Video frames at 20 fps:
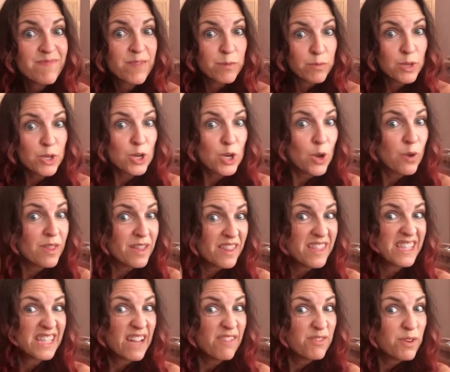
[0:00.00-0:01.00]
We want to know that the
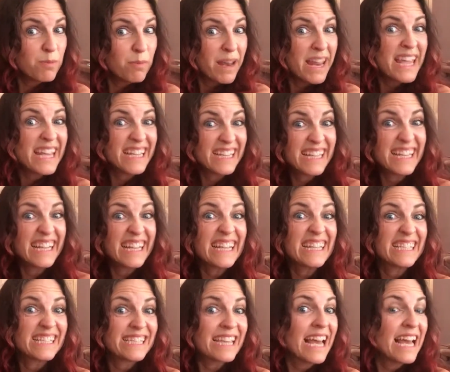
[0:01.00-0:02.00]
stuff you're playing in
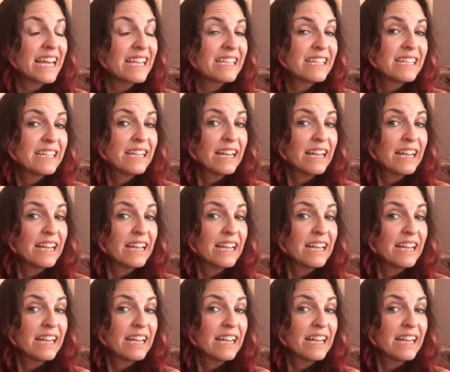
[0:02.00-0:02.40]
is sand